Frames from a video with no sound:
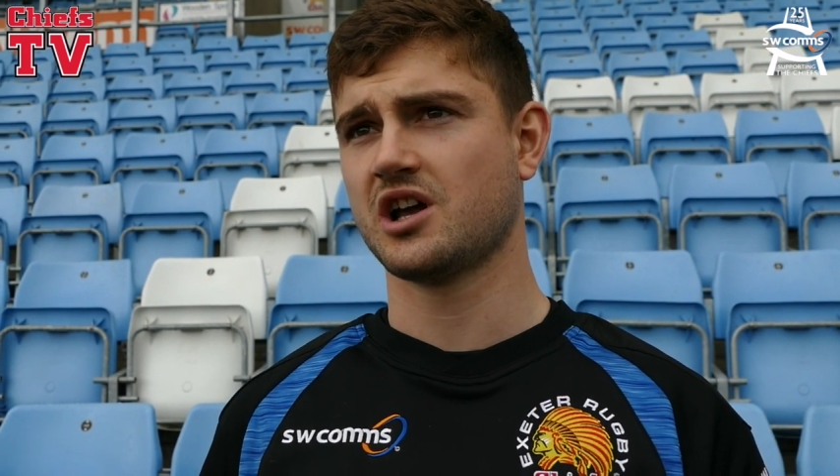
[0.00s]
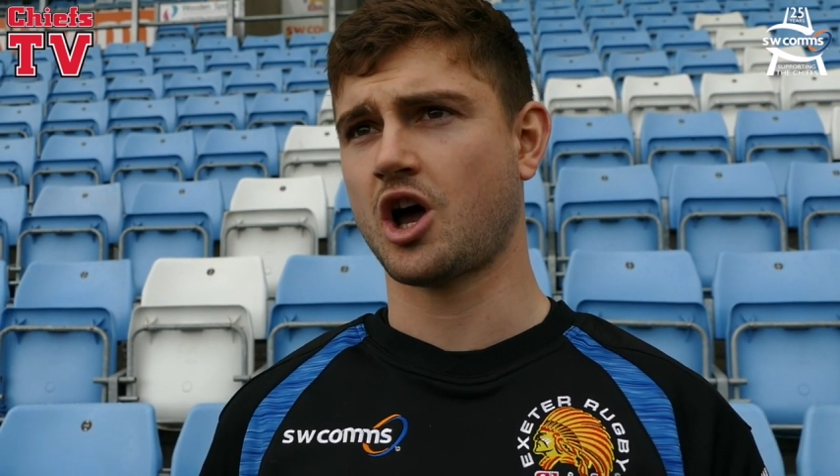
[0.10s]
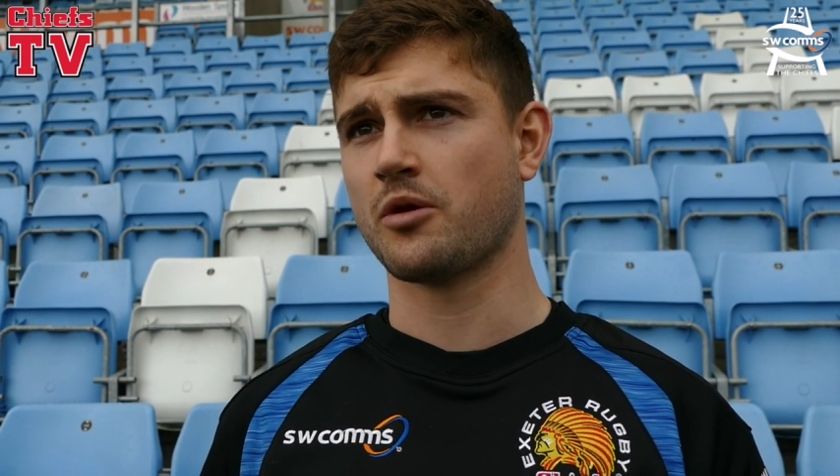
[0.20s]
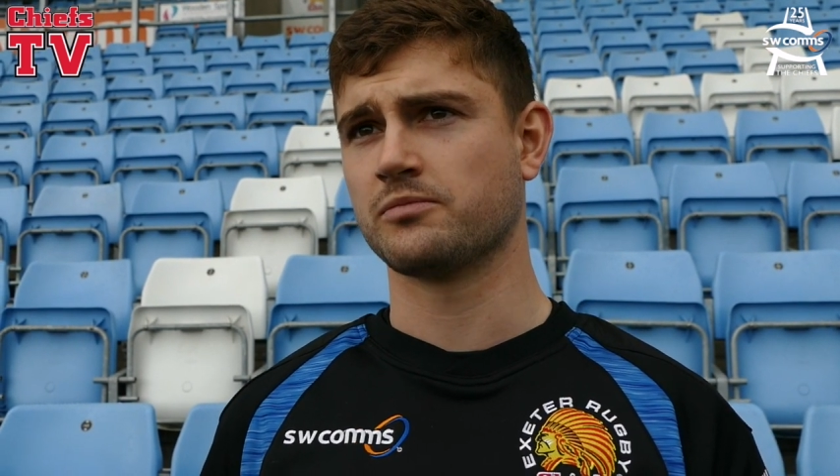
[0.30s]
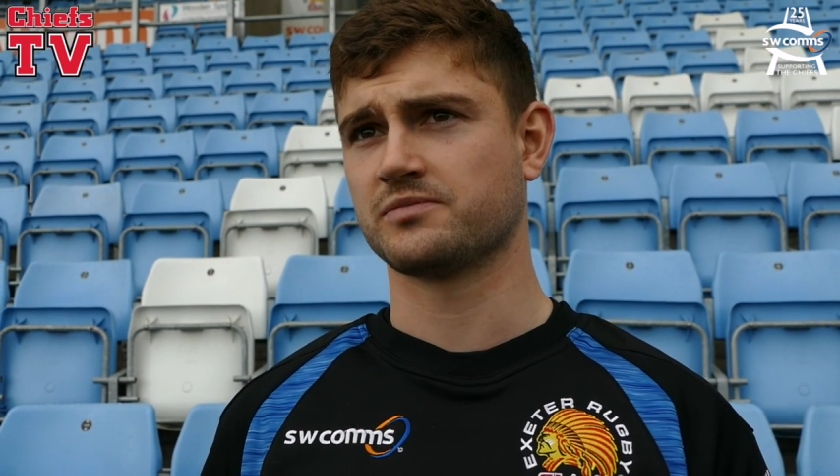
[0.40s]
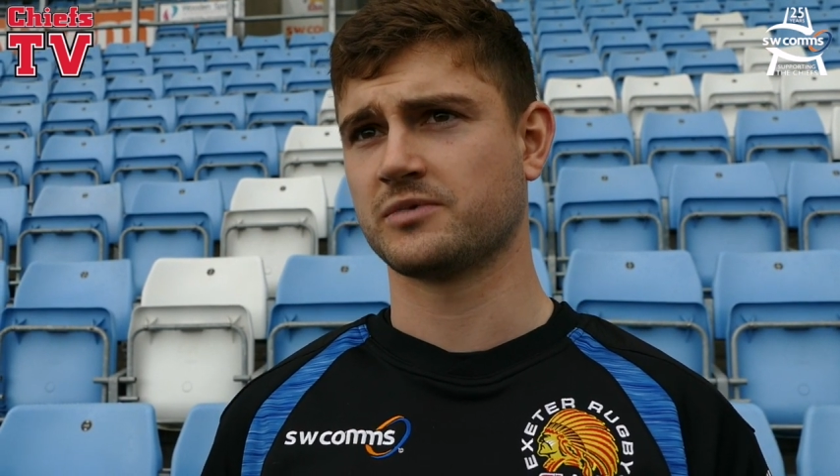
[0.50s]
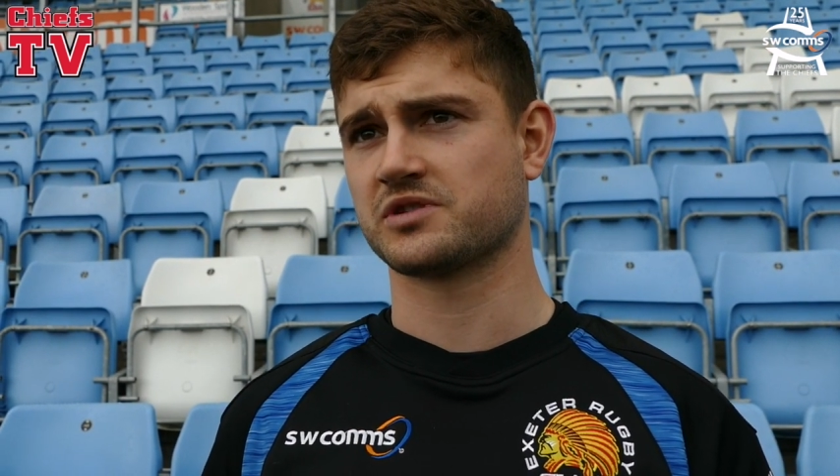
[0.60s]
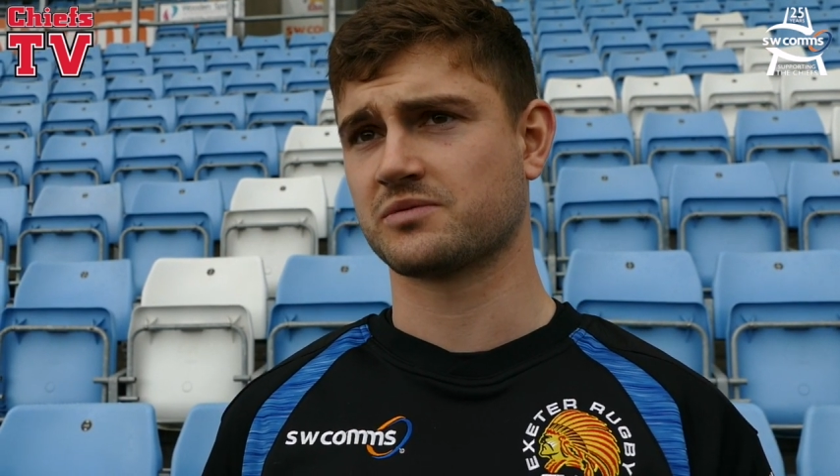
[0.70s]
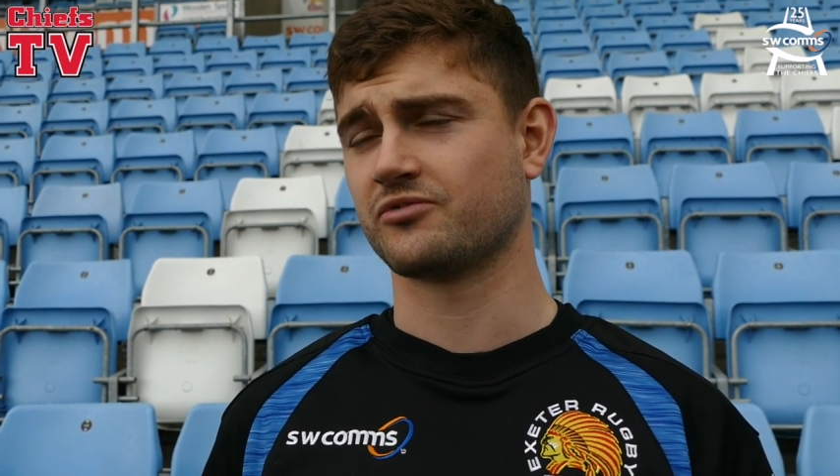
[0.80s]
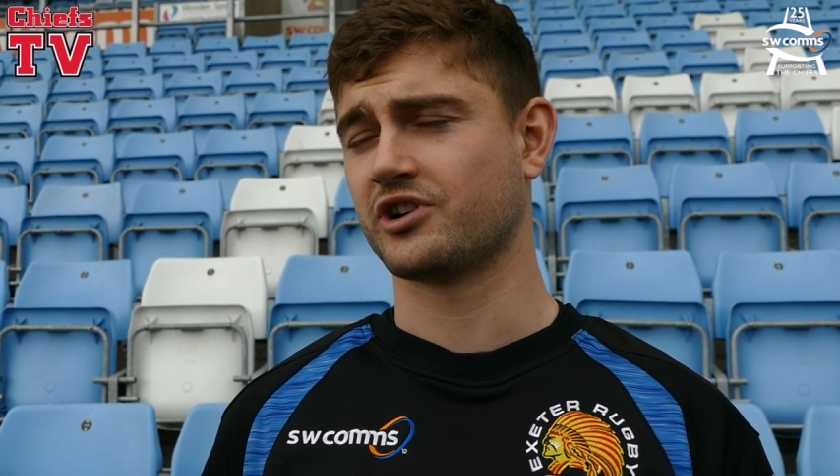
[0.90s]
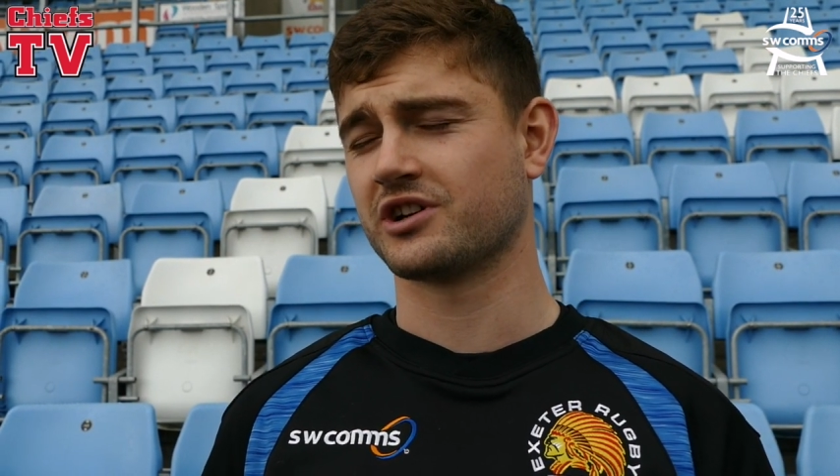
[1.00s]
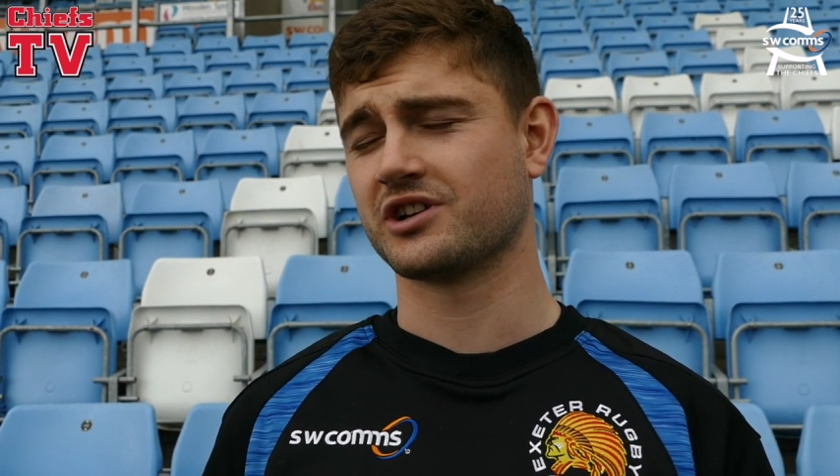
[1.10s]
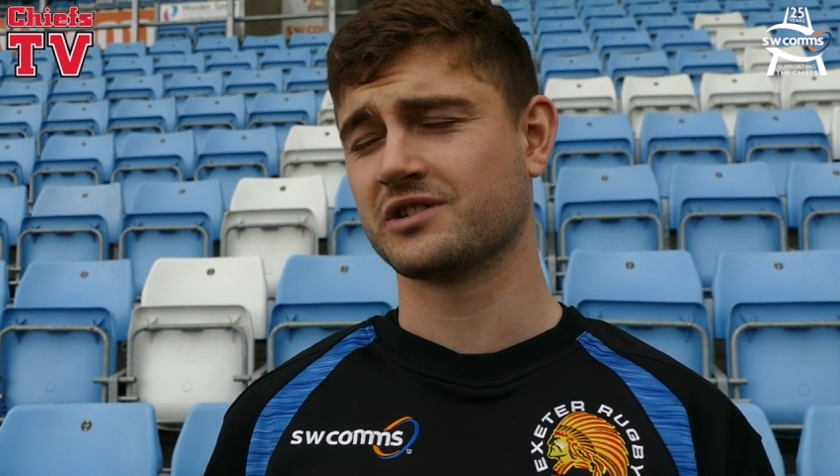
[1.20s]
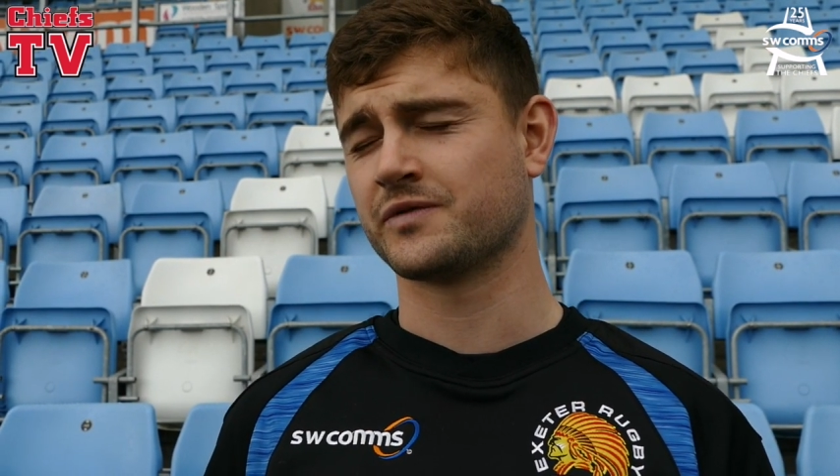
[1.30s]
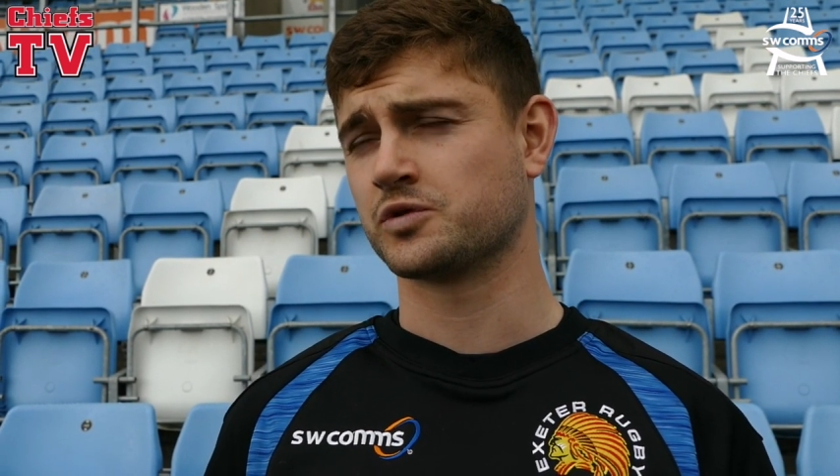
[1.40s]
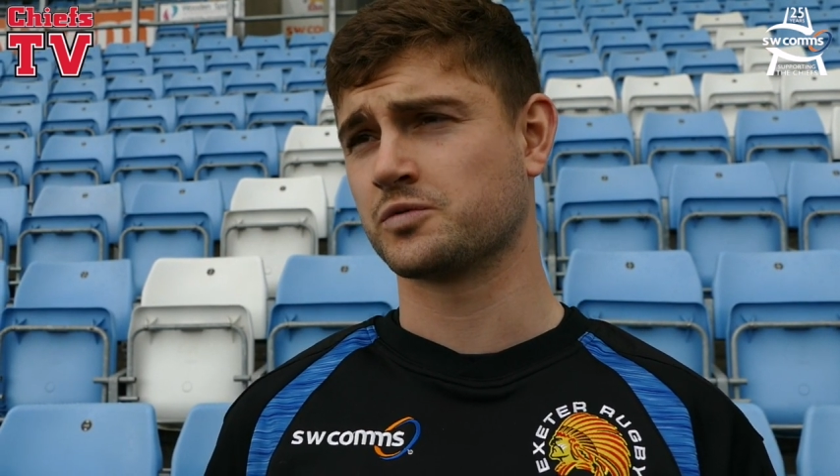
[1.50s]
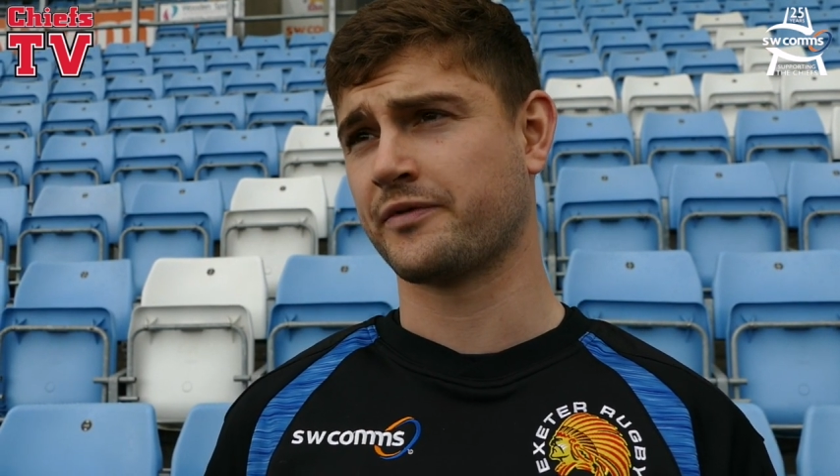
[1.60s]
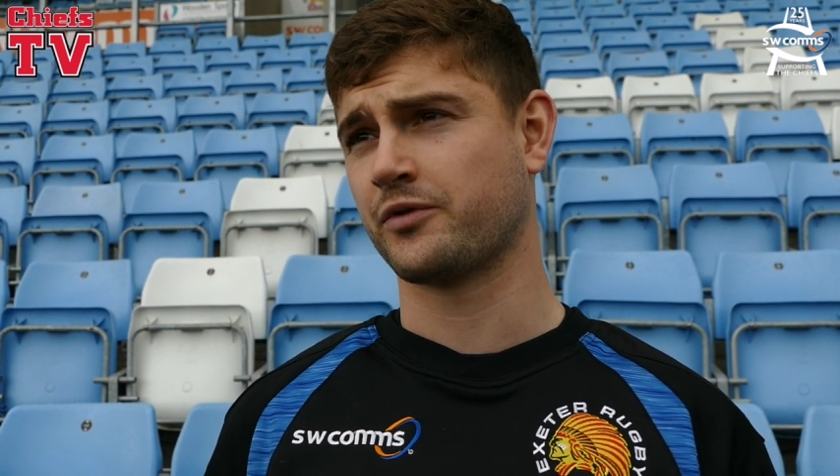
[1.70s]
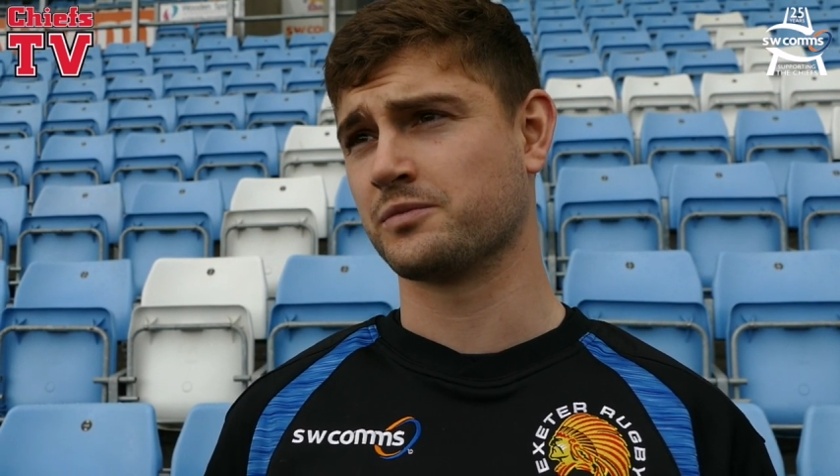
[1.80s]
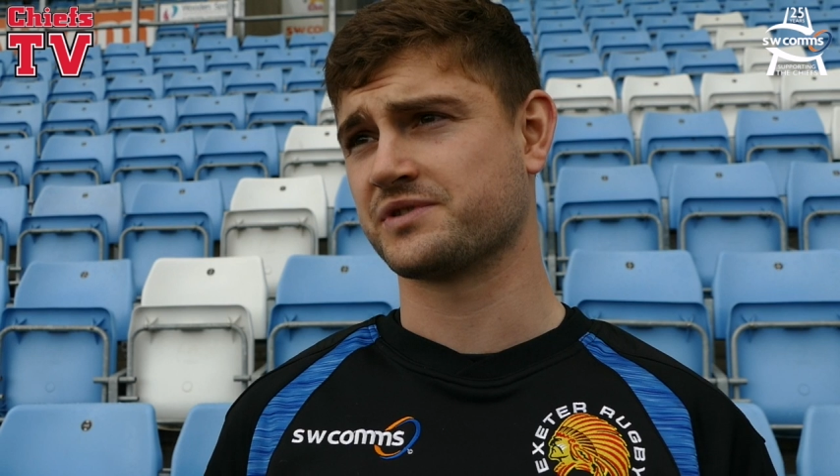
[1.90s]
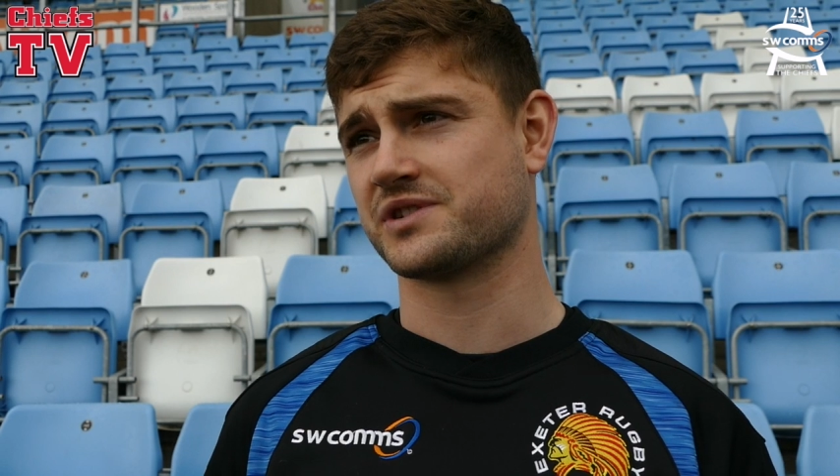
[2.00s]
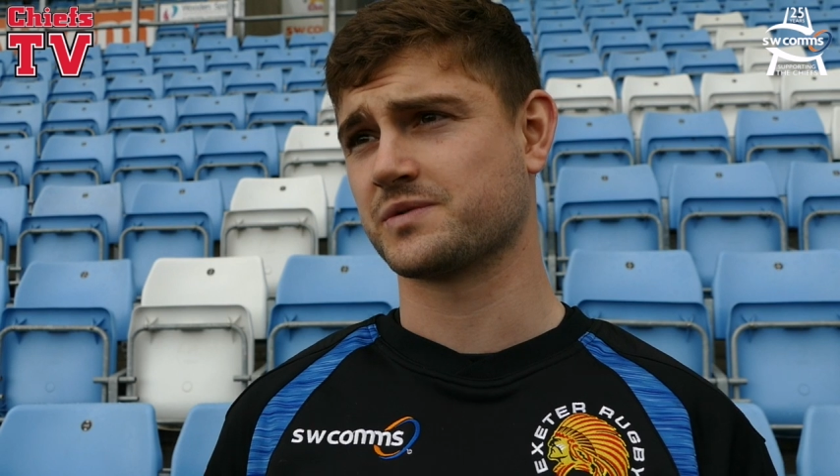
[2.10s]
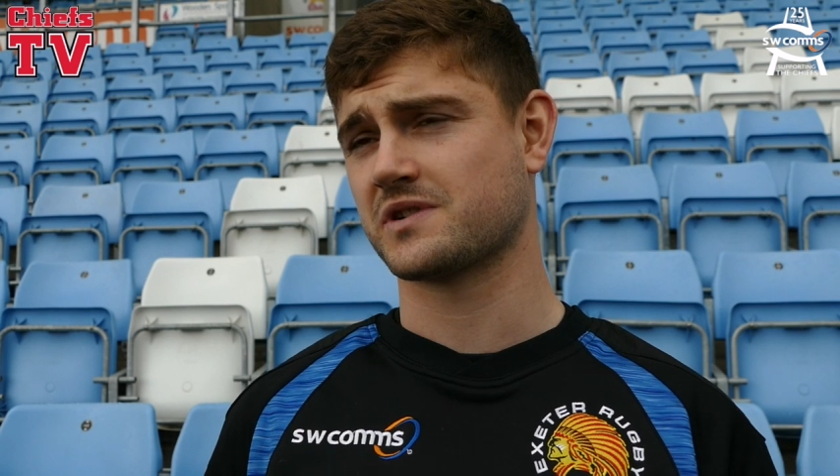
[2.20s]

Um, There's some really good individual performances,